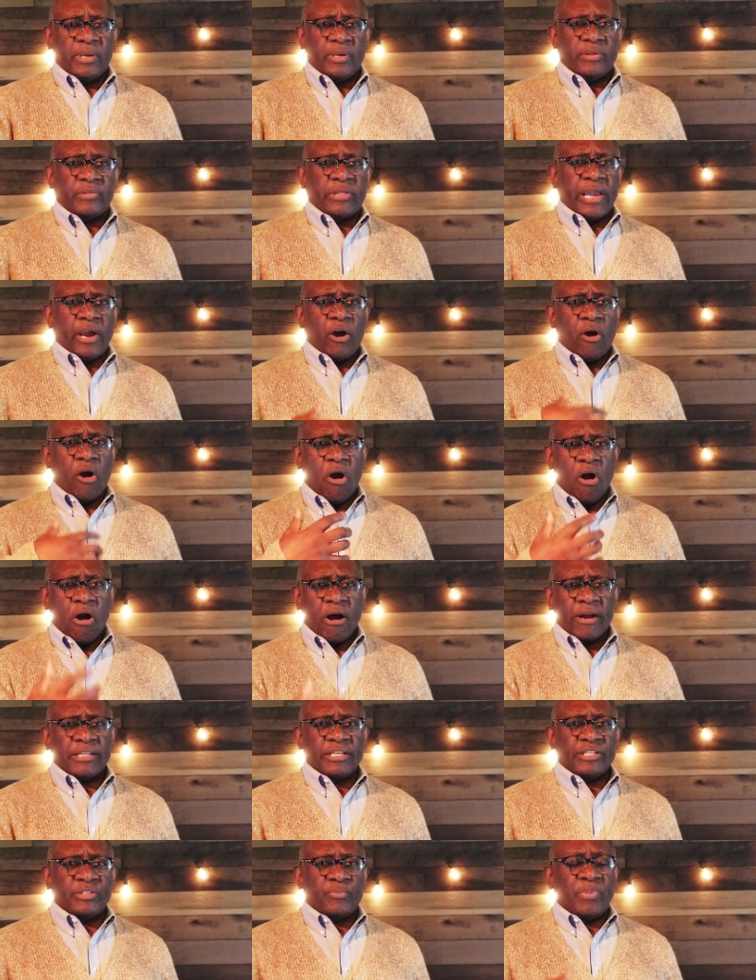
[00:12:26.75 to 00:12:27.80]
Their
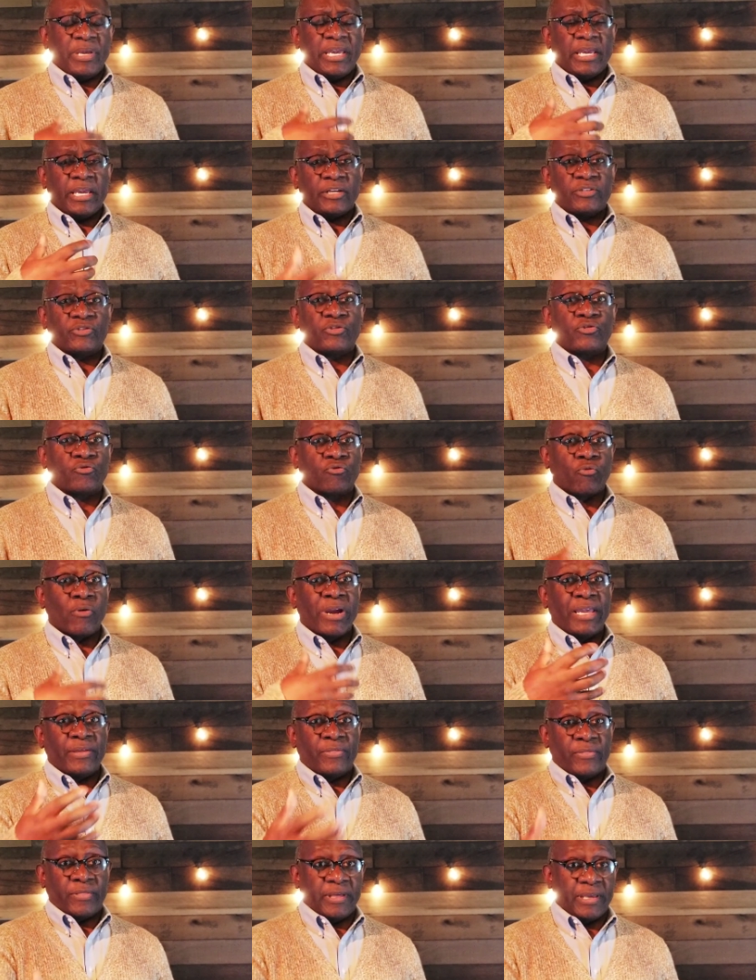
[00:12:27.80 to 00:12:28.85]
heart is being
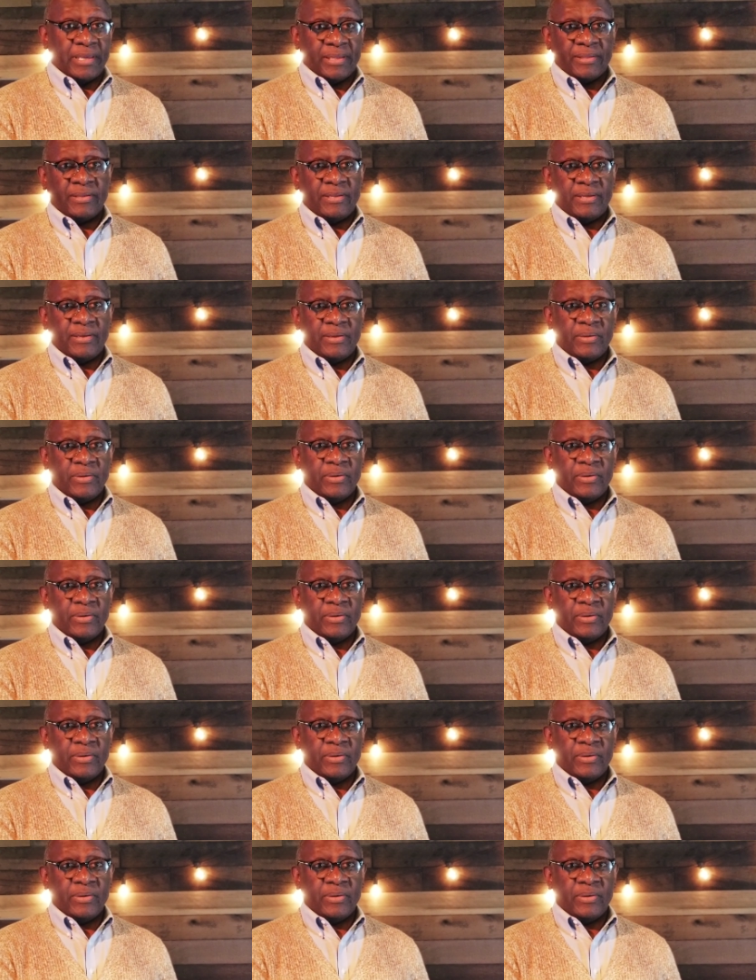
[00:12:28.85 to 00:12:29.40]
strengthened.